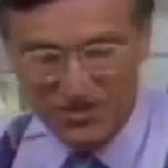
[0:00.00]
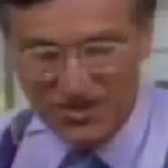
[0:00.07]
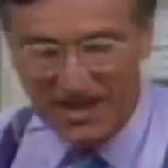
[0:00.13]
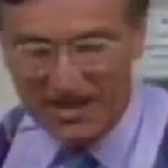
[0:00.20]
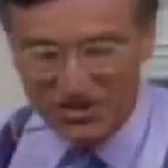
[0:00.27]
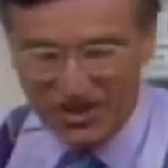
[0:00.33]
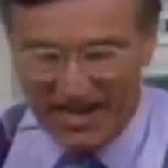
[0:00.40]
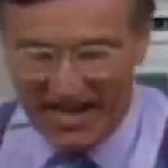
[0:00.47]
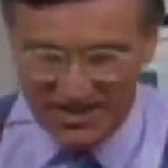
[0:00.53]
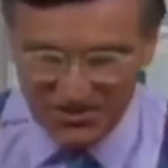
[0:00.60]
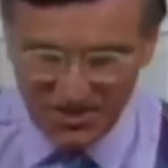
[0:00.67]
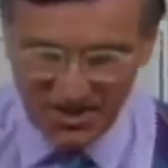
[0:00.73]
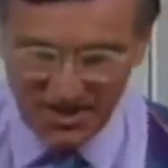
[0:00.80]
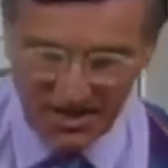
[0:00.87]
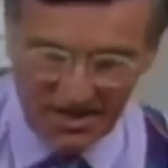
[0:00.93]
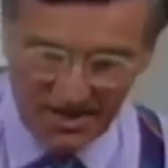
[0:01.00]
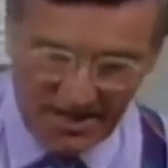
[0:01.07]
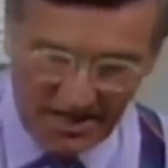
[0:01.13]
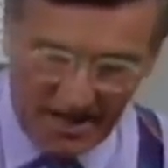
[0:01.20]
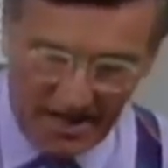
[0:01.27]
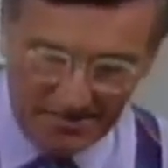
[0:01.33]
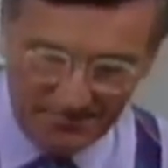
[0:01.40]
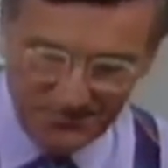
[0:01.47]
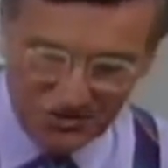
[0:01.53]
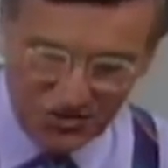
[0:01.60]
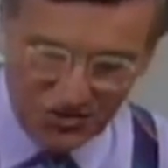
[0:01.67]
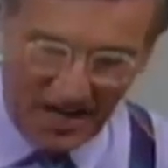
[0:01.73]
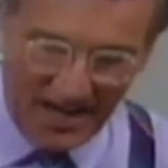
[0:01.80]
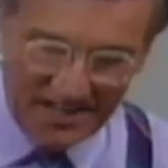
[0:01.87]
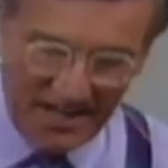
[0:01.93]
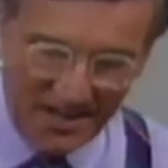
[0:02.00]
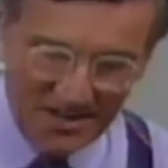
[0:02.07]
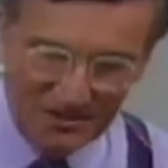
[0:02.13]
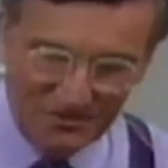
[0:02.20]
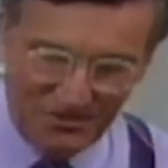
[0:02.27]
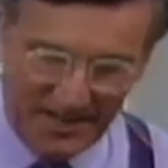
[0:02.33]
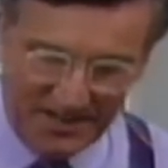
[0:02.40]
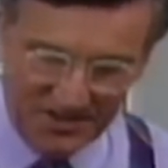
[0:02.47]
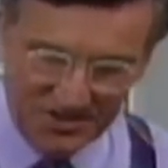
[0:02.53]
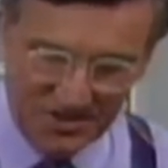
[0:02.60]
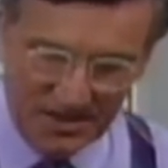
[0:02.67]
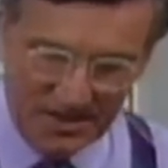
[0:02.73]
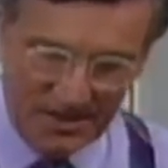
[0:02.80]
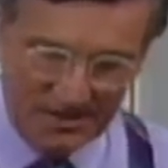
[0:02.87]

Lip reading: such as dried onion flakes.